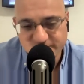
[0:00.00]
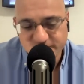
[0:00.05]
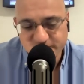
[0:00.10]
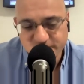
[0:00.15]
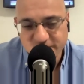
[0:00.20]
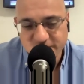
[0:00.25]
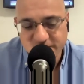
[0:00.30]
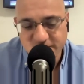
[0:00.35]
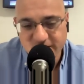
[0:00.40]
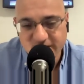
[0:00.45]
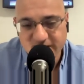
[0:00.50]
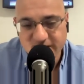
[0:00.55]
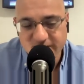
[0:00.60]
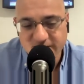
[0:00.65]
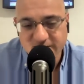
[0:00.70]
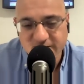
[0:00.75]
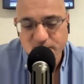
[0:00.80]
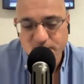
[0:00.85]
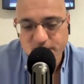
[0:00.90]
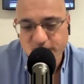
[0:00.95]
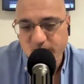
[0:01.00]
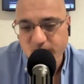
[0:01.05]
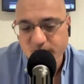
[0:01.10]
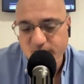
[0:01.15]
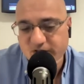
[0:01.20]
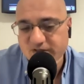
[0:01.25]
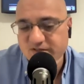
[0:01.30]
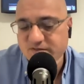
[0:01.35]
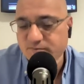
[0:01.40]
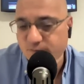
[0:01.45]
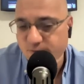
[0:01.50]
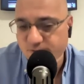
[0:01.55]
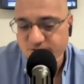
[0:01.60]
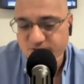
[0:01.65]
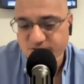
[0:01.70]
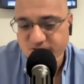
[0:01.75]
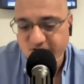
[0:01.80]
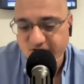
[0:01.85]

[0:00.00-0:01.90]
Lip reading: once you give it the proper exposure.